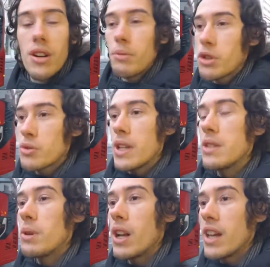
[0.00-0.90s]
I'm not
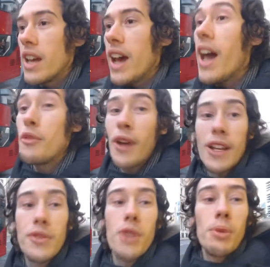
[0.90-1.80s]
21. And thanks
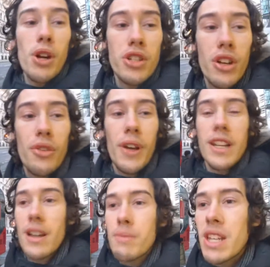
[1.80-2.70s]
for the person who thinks
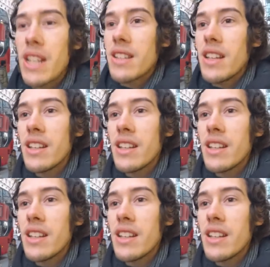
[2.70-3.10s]
I'm 60.